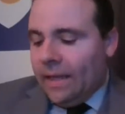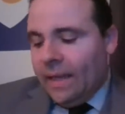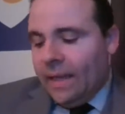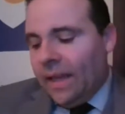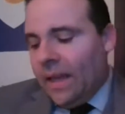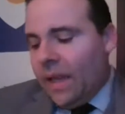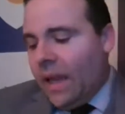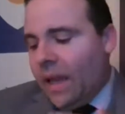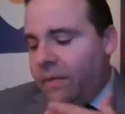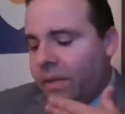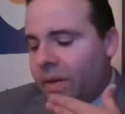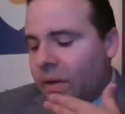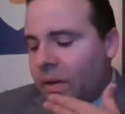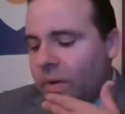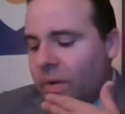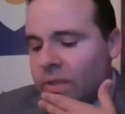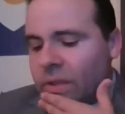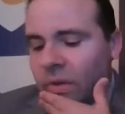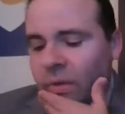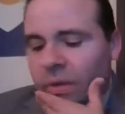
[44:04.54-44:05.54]
even
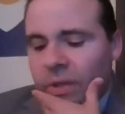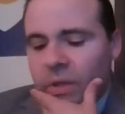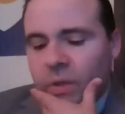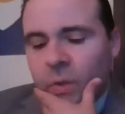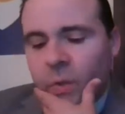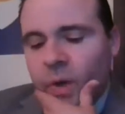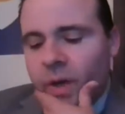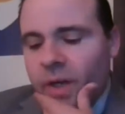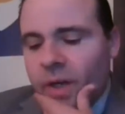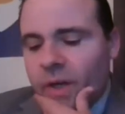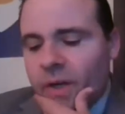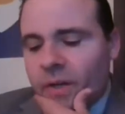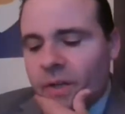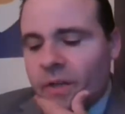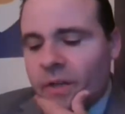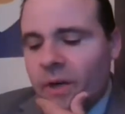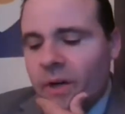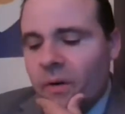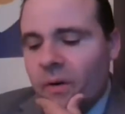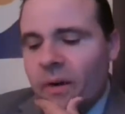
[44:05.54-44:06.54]
though he's only 20
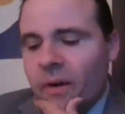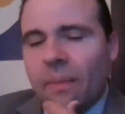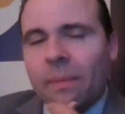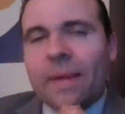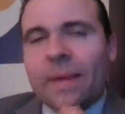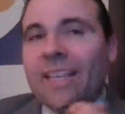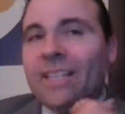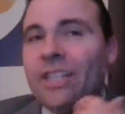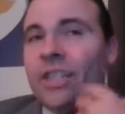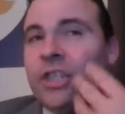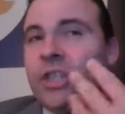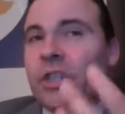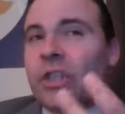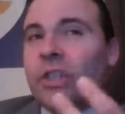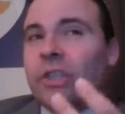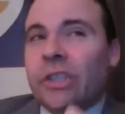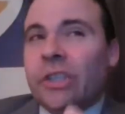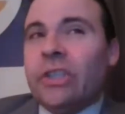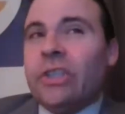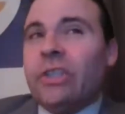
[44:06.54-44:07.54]
years old, I'm not
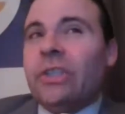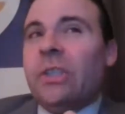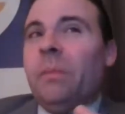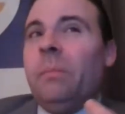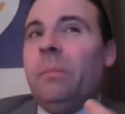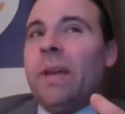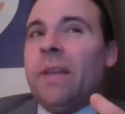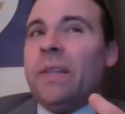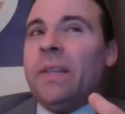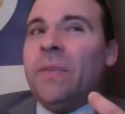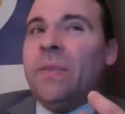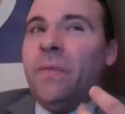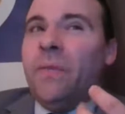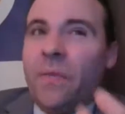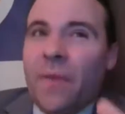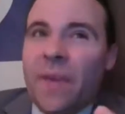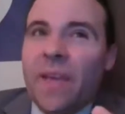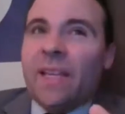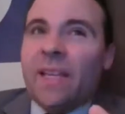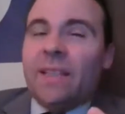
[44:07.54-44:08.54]
sure this is the best
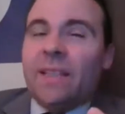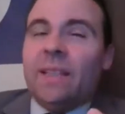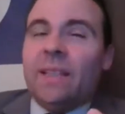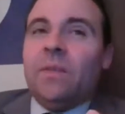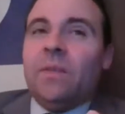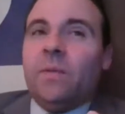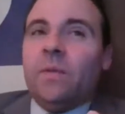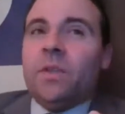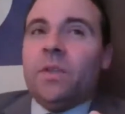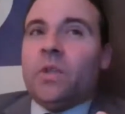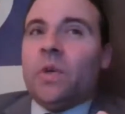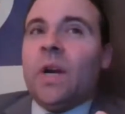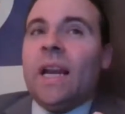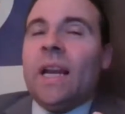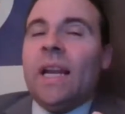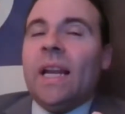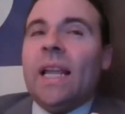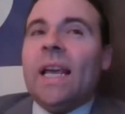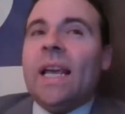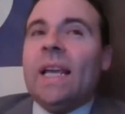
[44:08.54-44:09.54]
fit for
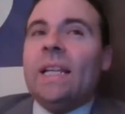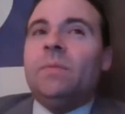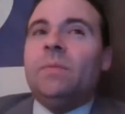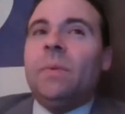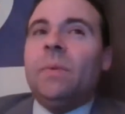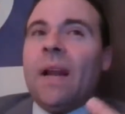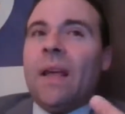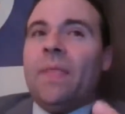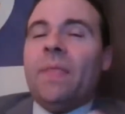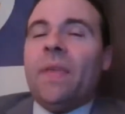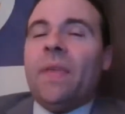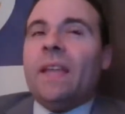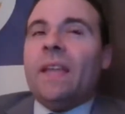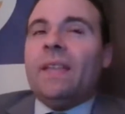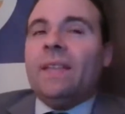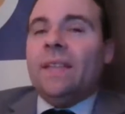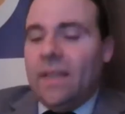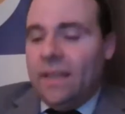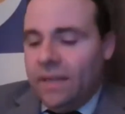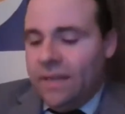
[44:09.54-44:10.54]
Trey Lance, but I
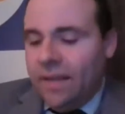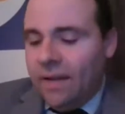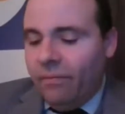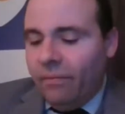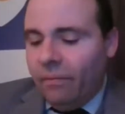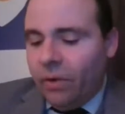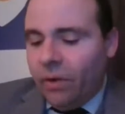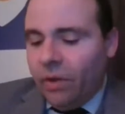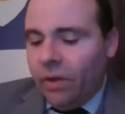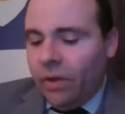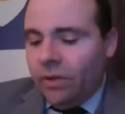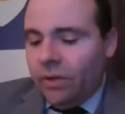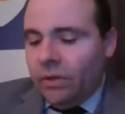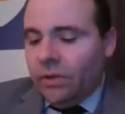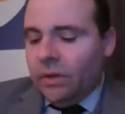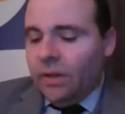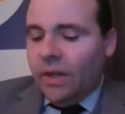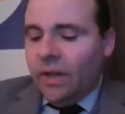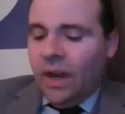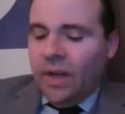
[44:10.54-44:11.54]
think that Denver,
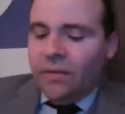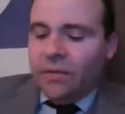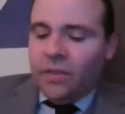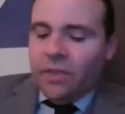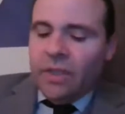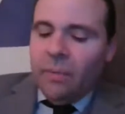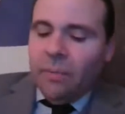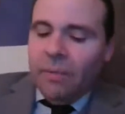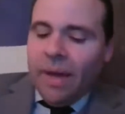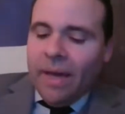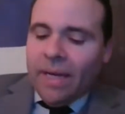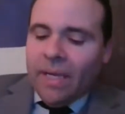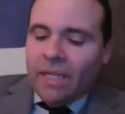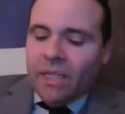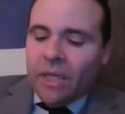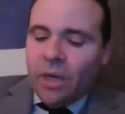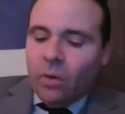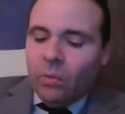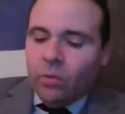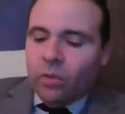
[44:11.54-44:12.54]
if somebody
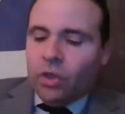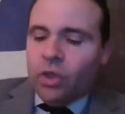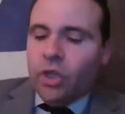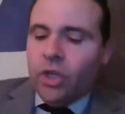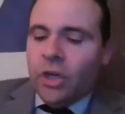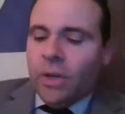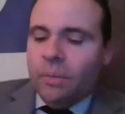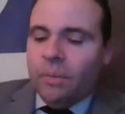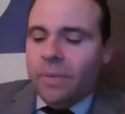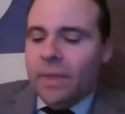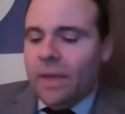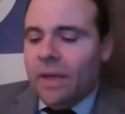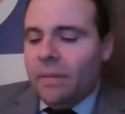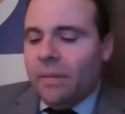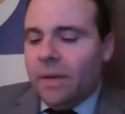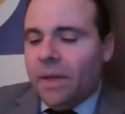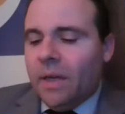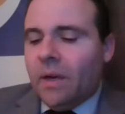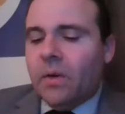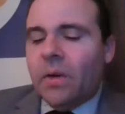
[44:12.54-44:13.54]
don't jump
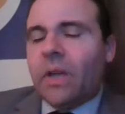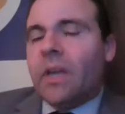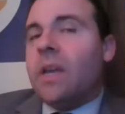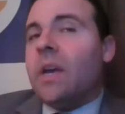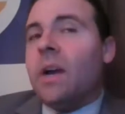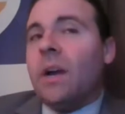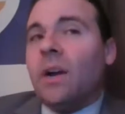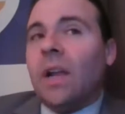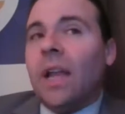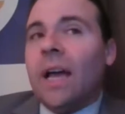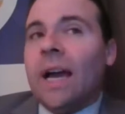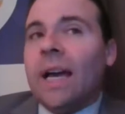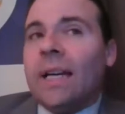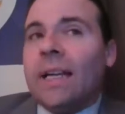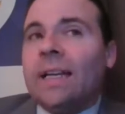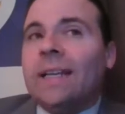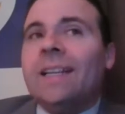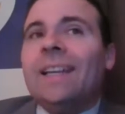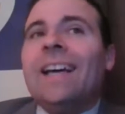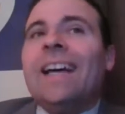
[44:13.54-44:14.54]
them and go to
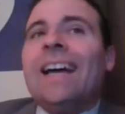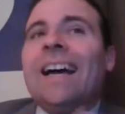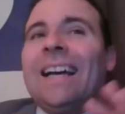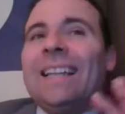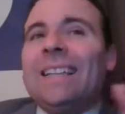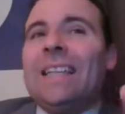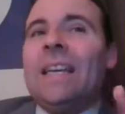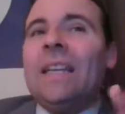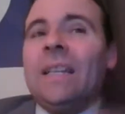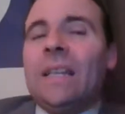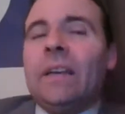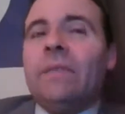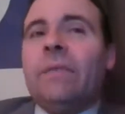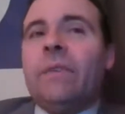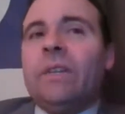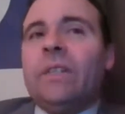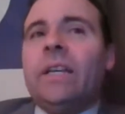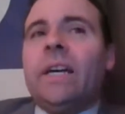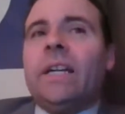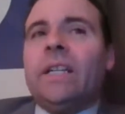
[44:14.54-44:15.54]
Carolina, I think
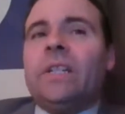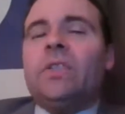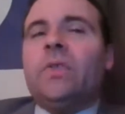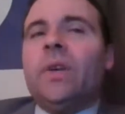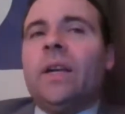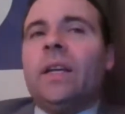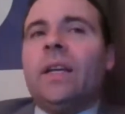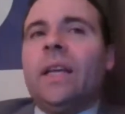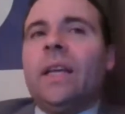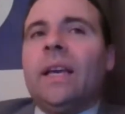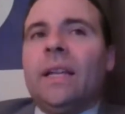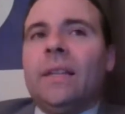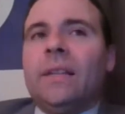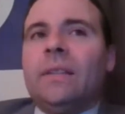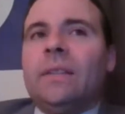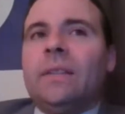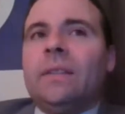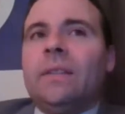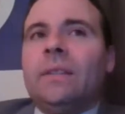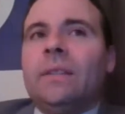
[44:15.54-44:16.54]
Denver takes Trey
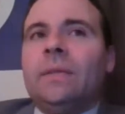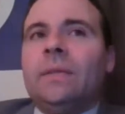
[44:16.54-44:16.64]
Lance.